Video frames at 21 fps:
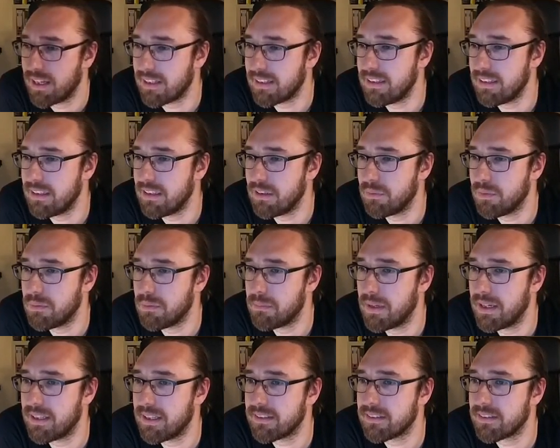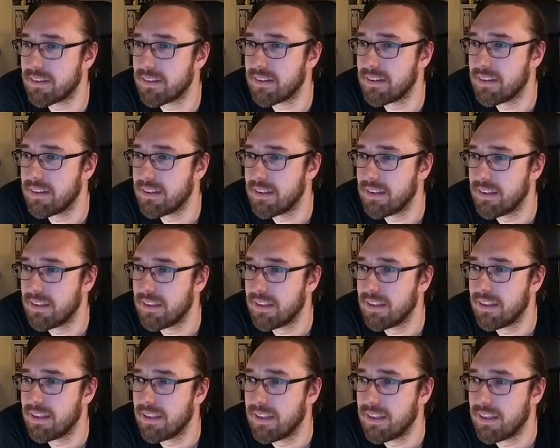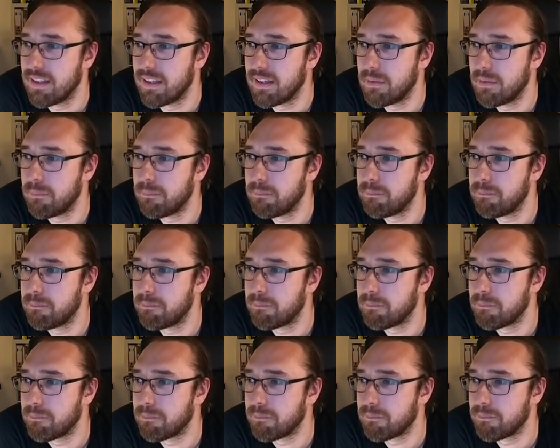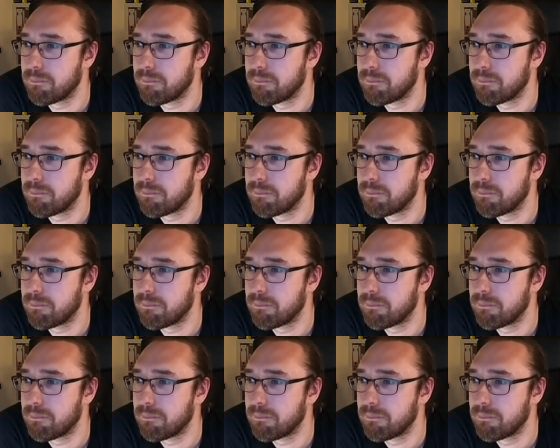likely it will pass. And